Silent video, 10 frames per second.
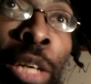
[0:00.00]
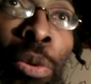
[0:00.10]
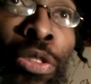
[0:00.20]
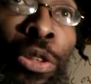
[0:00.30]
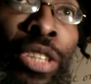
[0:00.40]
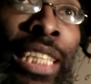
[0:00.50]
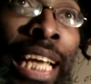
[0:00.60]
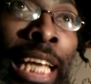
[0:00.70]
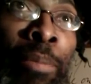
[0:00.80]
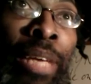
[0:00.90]
with those
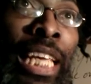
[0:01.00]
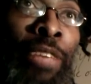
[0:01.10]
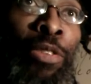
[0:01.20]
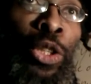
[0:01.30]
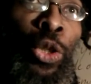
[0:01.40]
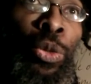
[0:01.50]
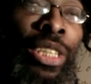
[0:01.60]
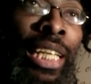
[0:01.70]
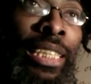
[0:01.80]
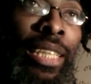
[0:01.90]
same
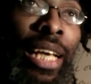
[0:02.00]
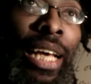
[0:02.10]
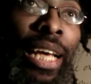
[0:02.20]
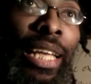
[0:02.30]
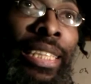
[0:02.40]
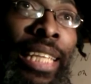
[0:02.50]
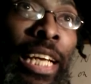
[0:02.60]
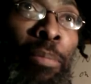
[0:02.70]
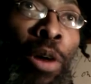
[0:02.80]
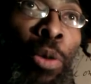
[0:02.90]
evildoers. Let's
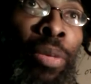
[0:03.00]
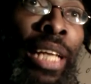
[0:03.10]
take a moment